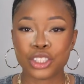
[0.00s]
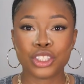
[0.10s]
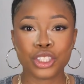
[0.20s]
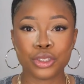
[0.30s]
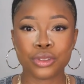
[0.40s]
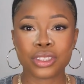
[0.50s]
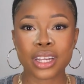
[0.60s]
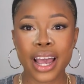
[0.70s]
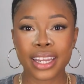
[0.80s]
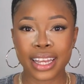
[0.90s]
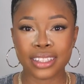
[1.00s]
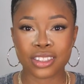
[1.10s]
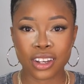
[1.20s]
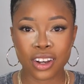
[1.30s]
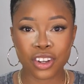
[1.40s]
She used
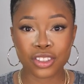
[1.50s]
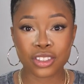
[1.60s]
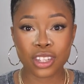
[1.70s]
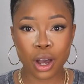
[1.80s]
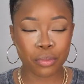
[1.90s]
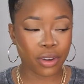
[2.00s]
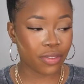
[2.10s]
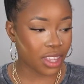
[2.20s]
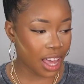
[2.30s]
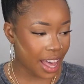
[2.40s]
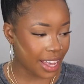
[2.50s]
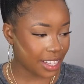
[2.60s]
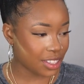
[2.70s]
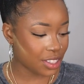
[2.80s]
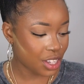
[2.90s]
highlighter on top of the
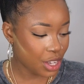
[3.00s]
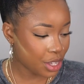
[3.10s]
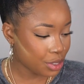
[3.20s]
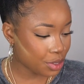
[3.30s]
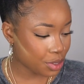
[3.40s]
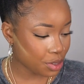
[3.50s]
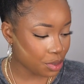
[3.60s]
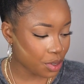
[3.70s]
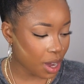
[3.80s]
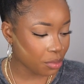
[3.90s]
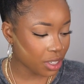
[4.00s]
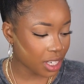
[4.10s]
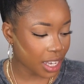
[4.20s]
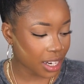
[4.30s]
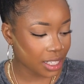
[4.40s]
eyes. So I'm
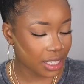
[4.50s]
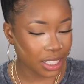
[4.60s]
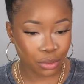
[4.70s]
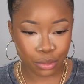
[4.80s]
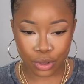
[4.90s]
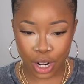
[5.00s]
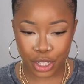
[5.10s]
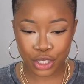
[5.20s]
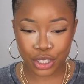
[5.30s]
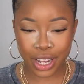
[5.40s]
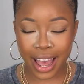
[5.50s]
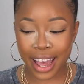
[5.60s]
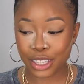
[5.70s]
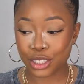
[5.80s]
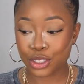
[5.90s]
gonna get a clean brush
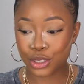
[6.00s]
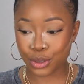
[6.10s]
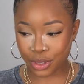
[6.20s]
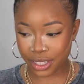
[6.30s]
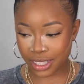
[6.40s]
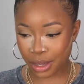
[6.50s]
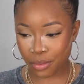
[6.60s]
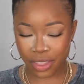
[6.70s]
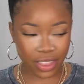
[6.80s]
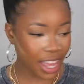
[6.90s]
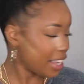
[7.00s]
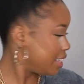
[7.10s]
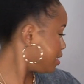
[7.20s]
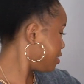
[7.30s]
and do the same thing.